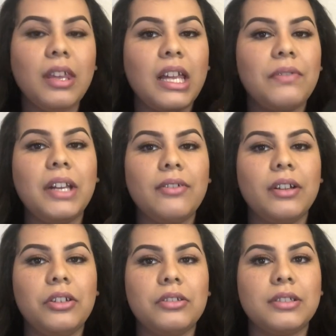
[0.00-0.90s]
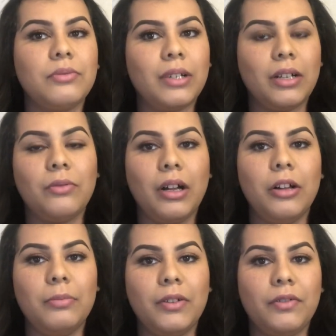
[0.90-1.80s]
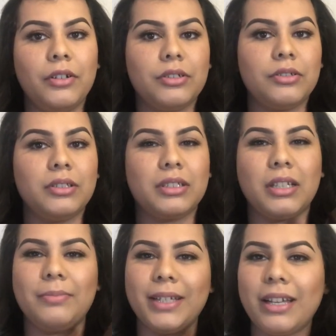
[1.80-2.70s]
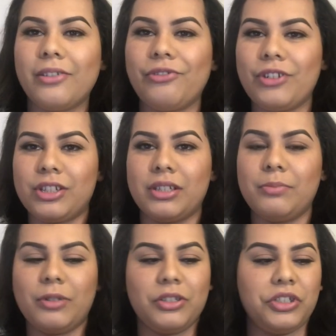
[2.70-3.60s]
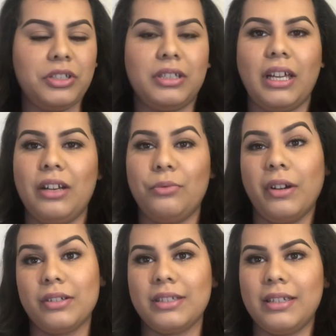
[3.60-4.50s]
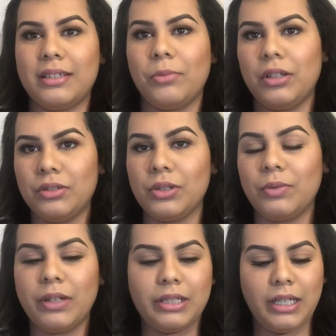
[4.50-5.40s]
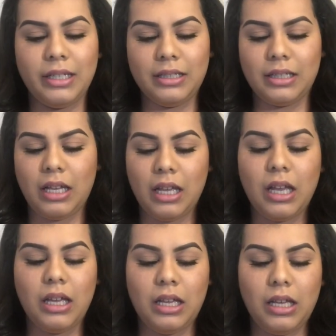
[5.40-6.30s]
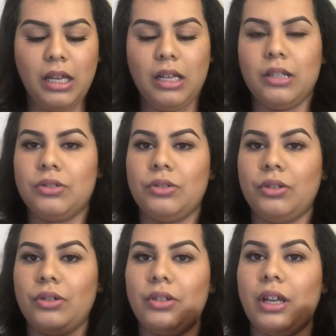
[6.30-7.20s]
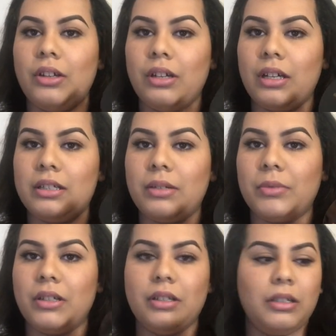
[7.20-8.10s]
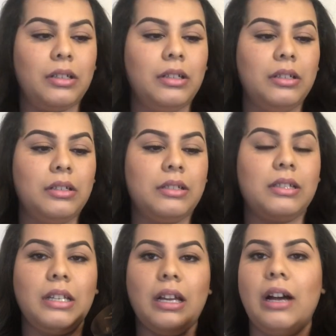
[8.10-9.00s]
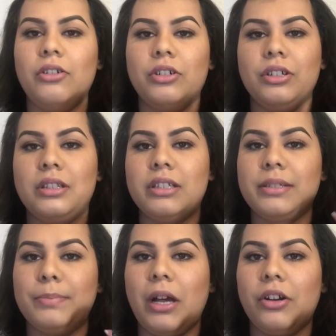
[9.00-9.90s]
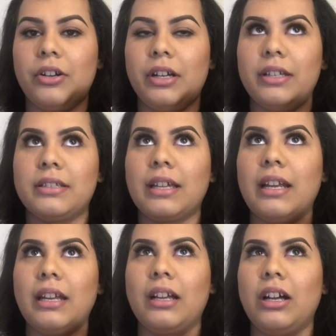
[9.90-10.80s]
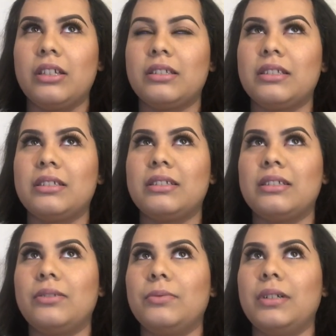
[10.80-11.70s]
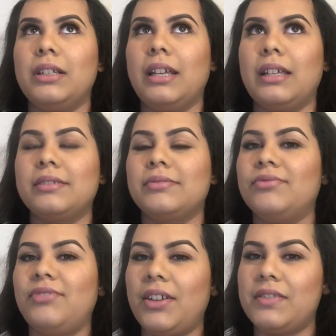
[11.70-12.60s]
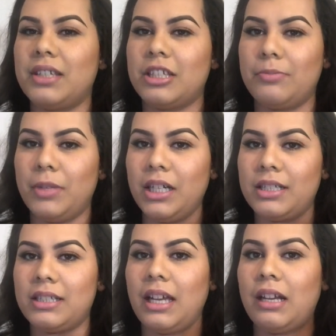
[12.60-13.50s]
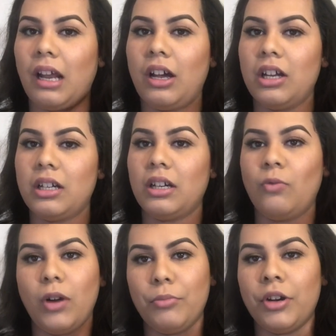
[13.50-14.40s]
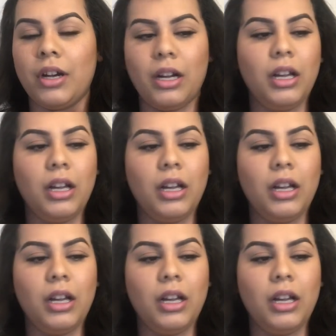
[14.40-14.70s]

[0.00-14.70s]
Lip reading: I've never used a Wet n Wild before, so it's gonna be like a first impressions and a wear test. I'm gonna do a wear test. So yeah, you guys, I'm gonna see how good this powder is, and it costed what, like $5-6, and I got it in Walmart.